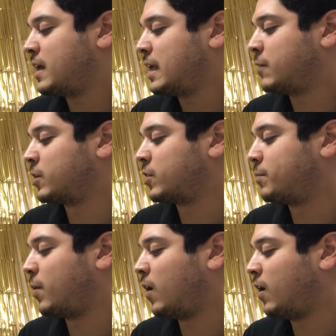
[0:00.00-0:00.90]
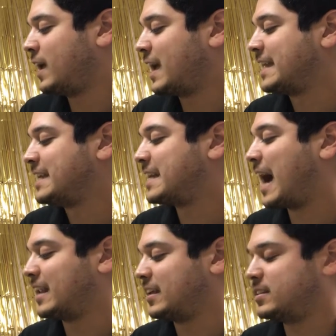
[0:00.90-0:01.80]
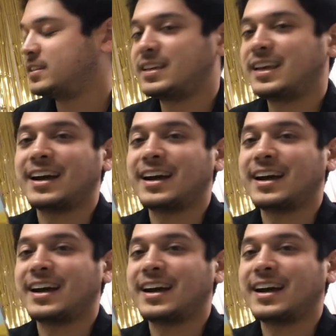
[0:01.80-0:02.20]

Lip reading: He wanted the ball, and he got it.